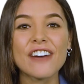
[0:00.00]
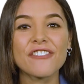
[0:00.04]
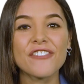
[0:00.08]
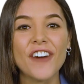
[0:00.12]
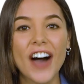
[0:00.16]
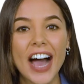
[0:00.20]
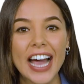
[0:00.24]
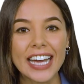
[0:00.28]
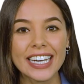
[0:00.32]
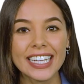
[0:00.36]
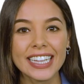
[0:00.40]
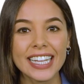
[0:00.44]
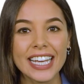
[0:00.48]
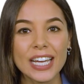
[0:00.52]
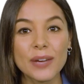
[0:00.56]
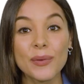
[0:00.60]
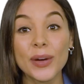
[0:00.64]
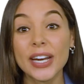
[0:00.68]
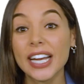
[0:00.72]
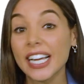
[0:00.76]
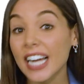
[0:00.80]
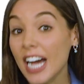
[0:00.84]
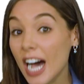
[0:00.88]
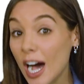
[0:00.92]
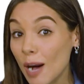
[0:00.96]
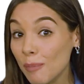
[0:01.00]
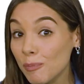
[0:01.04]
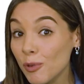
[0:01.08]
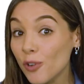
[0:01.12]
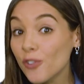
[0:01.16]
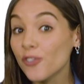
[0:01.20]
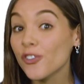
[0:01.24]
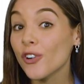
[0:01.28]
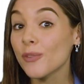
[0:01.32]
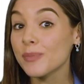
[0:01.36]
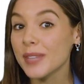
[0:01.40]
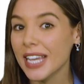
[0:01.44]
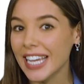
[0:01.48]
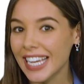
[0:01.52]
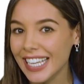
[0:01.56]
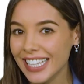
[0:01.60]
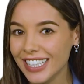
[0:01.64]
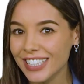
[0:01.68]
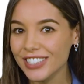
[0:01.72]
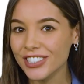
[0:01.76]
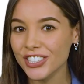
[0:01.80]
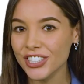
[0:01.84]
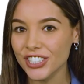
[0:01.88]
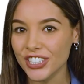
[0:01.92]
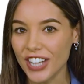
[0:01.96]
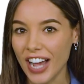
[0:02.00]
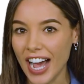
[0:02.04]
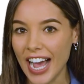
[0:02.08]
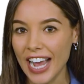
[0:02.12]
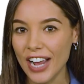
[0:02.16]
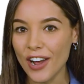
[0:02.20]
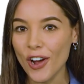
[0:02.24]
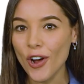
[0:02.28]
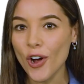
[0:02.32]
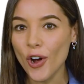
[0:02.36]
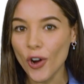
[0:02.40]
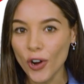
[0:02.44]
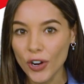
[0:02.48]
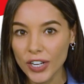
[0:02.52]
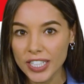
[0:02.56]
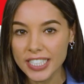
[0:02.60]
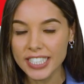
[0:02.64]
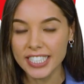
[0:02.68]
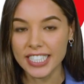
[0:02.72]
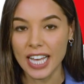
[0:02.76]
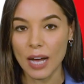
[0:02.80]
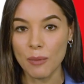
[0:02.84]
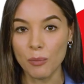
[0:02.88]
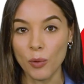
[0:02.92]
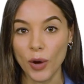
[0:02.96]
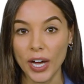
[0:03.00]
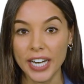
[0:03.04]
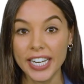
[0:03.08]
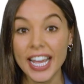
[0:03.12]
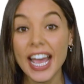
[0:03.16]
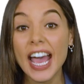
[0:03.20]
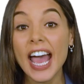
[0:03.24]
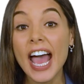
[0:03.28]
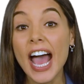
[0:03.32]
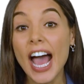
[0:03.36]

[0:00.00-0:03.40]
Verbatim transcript: Finally, when a couple from the Hills Shire heard someone